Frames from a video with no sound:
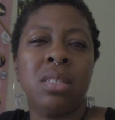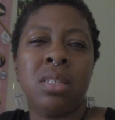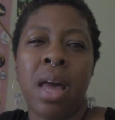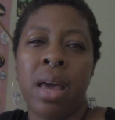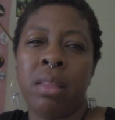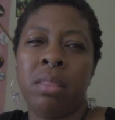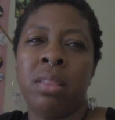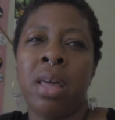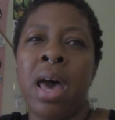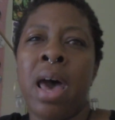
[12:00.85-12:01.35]

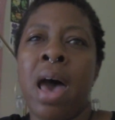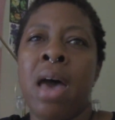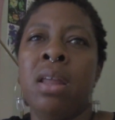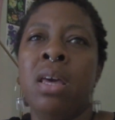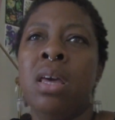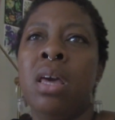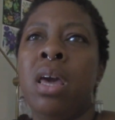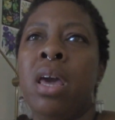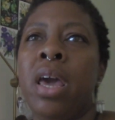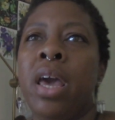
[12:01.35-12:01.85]
like that,
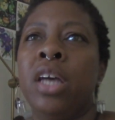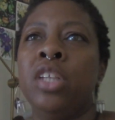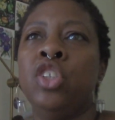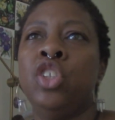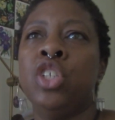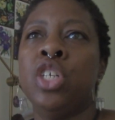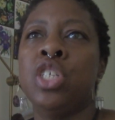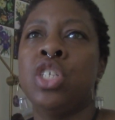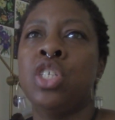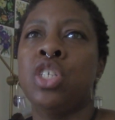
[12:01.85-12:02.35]
and
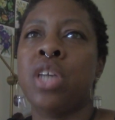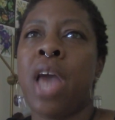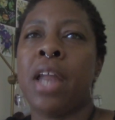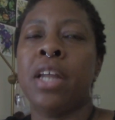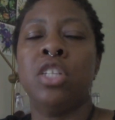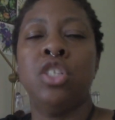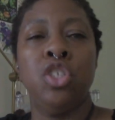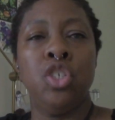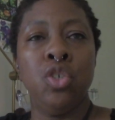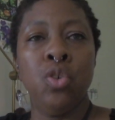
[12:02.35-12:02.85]
just kind
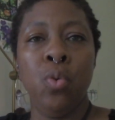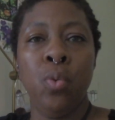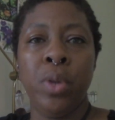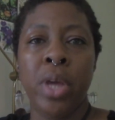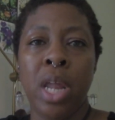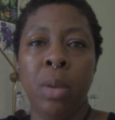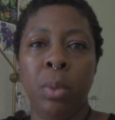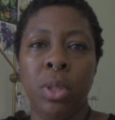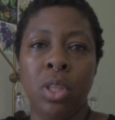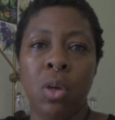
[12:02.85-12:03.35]
of tune
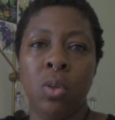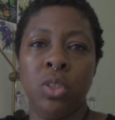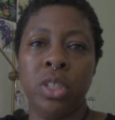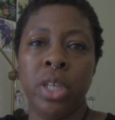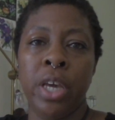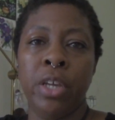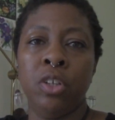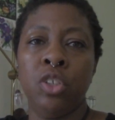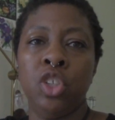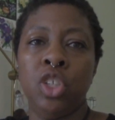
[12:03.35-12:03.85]
in with those
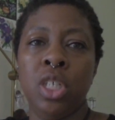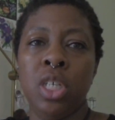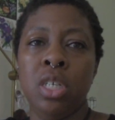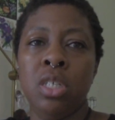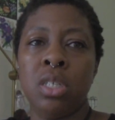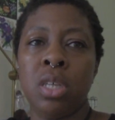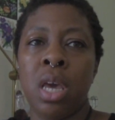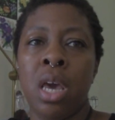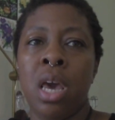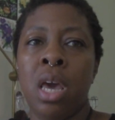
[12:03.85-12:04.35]

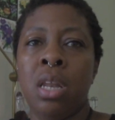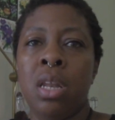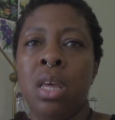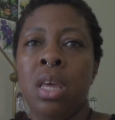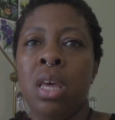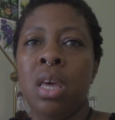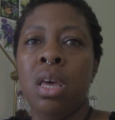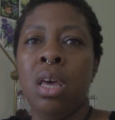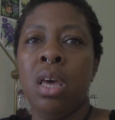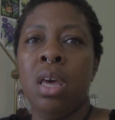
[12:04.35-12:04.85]
energies and
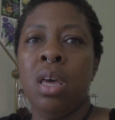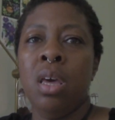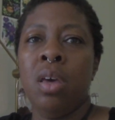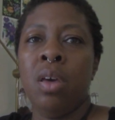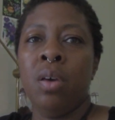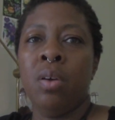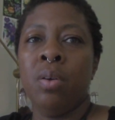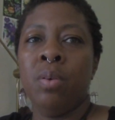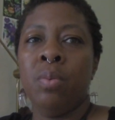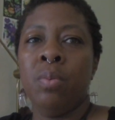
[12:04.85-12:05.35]

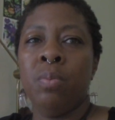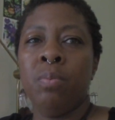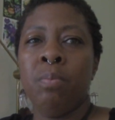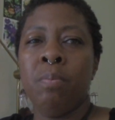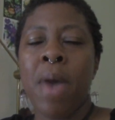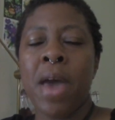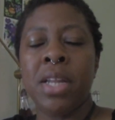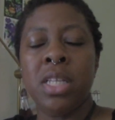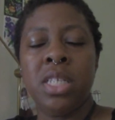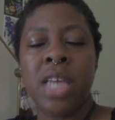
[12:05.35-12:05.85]

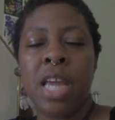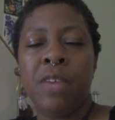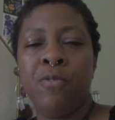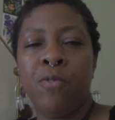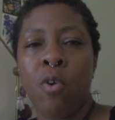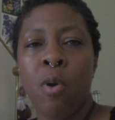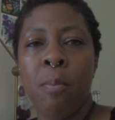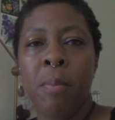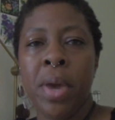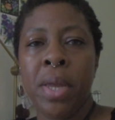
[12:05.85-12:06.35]
meditate
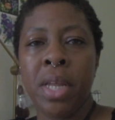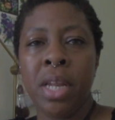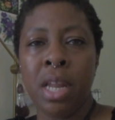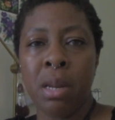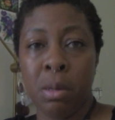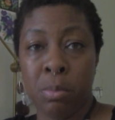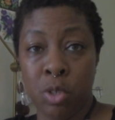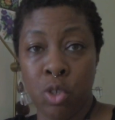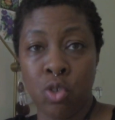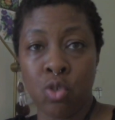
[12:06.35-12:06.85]
for a minute
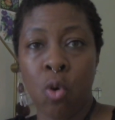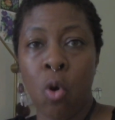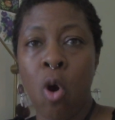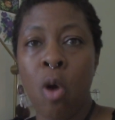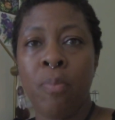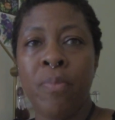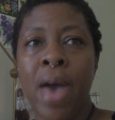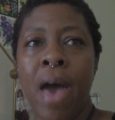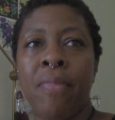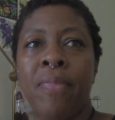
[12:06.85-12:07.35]
and
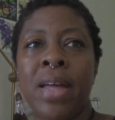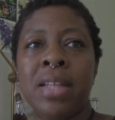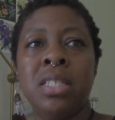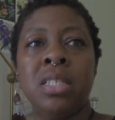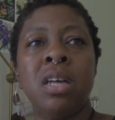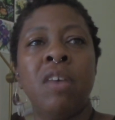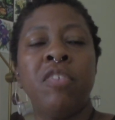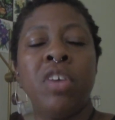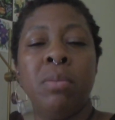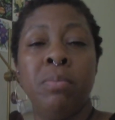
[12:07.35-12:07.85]
absorb that. That
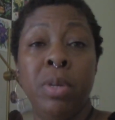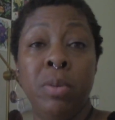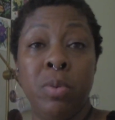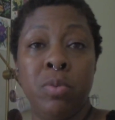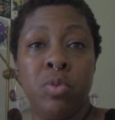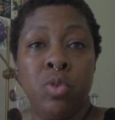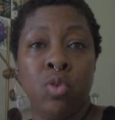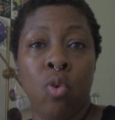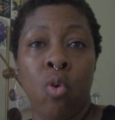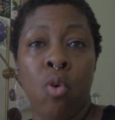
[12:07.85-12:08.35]
stuff can be
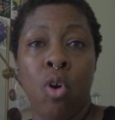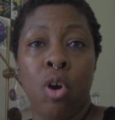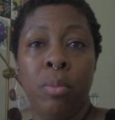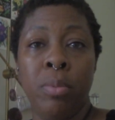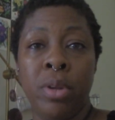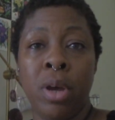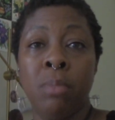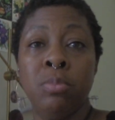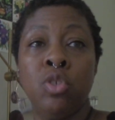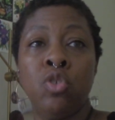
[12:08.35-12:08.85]

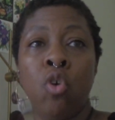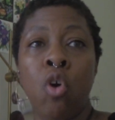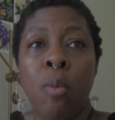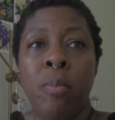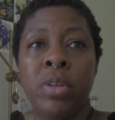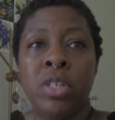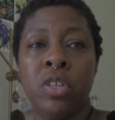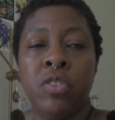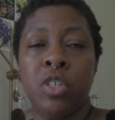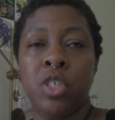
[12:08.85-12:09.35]
absorbed
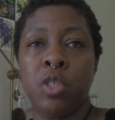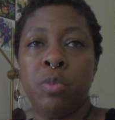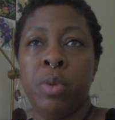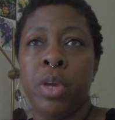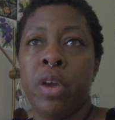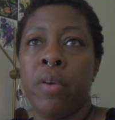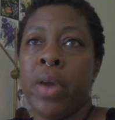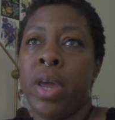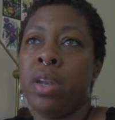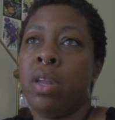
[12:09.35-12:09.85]
into the
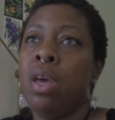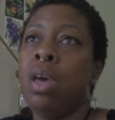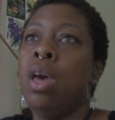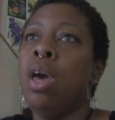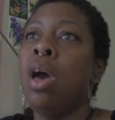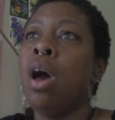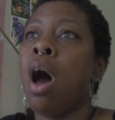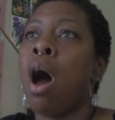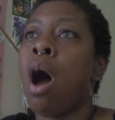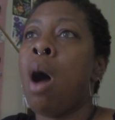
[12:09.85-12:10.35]
spirit
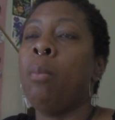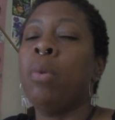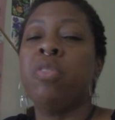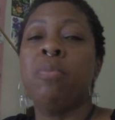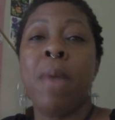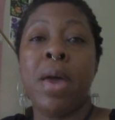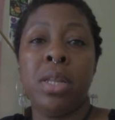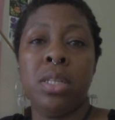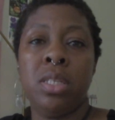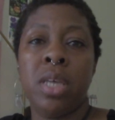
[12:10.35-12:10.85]
with
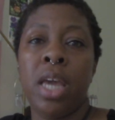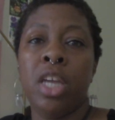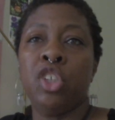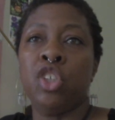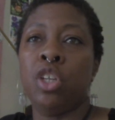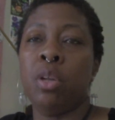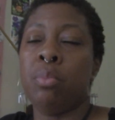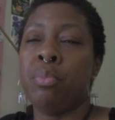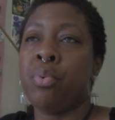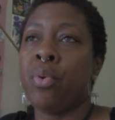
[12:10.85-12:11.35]

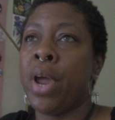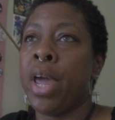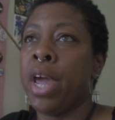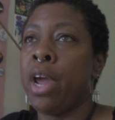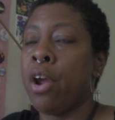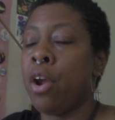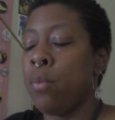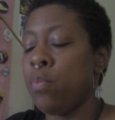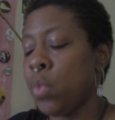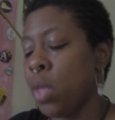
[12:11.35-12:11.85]
meditation and
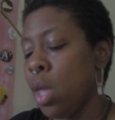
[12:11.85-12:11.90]
prayer.